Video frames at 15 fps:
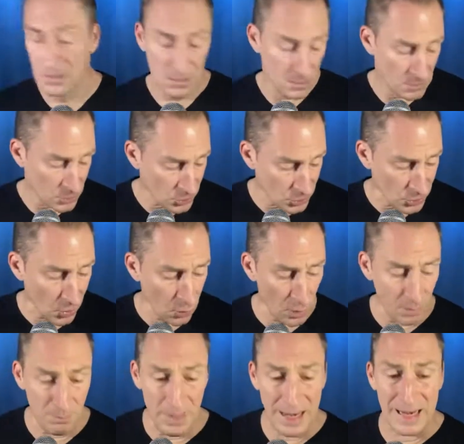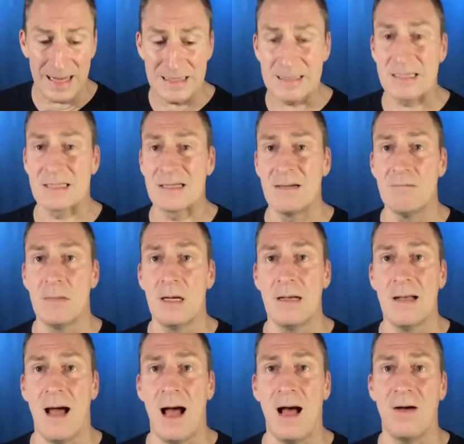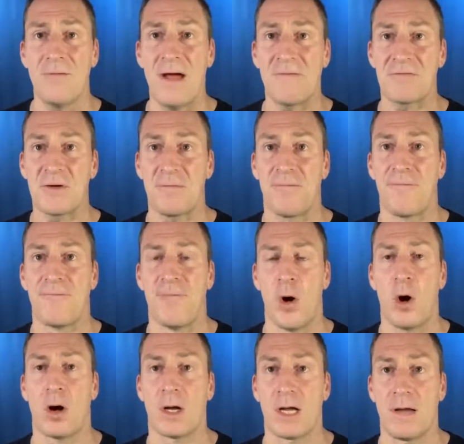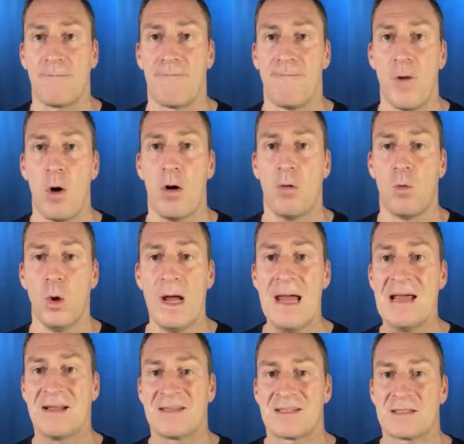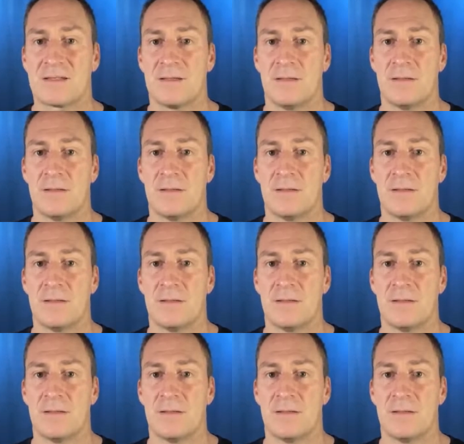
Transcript: Show a man some love after 44 weeks.